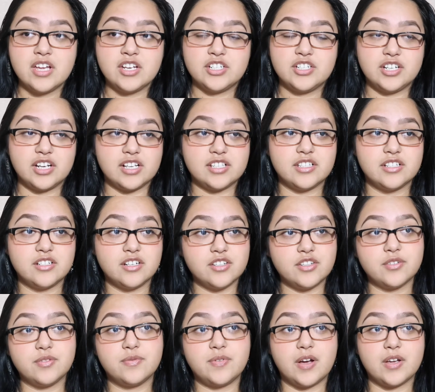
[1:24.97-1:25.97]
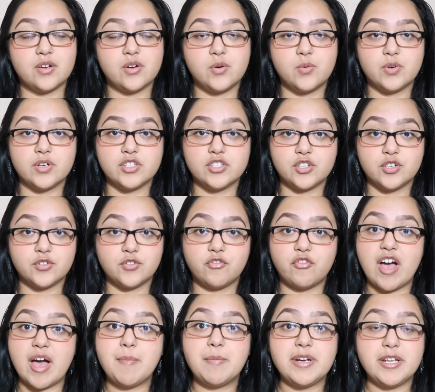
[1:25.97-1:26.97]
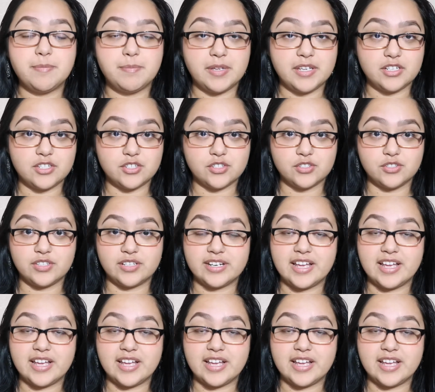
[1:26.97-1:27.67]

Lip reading: She has another file where it's her family pictures